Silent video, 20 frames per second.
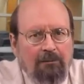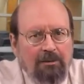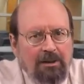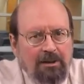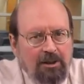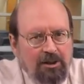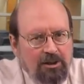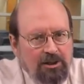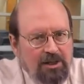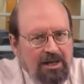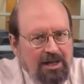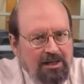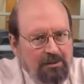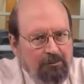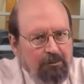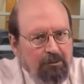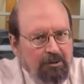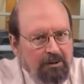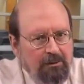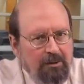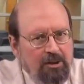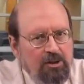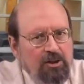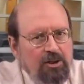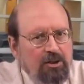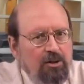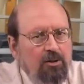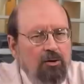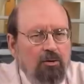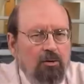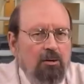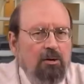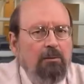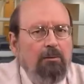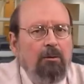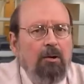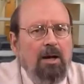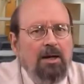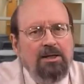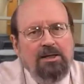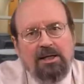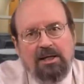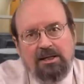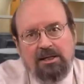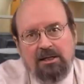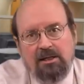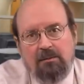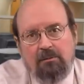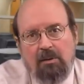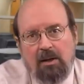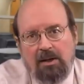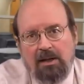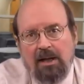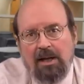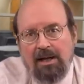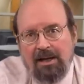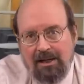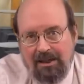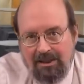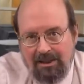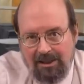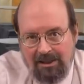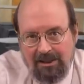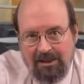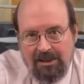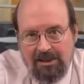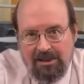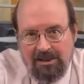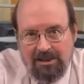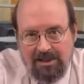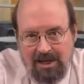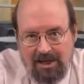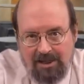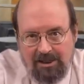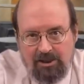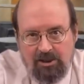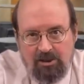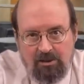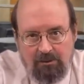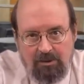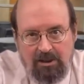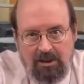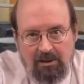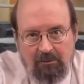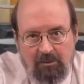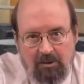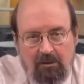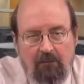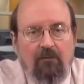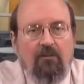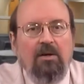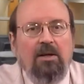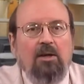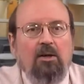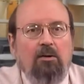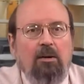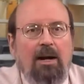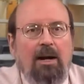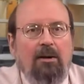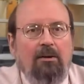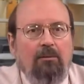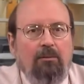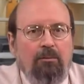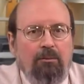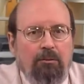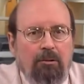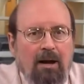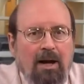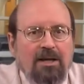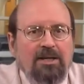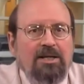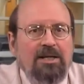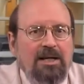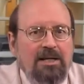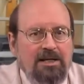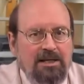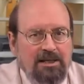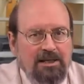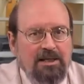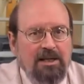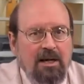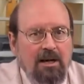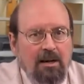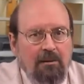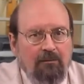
because that's pretty much internal to processes, but it is nice to be able to figure out processes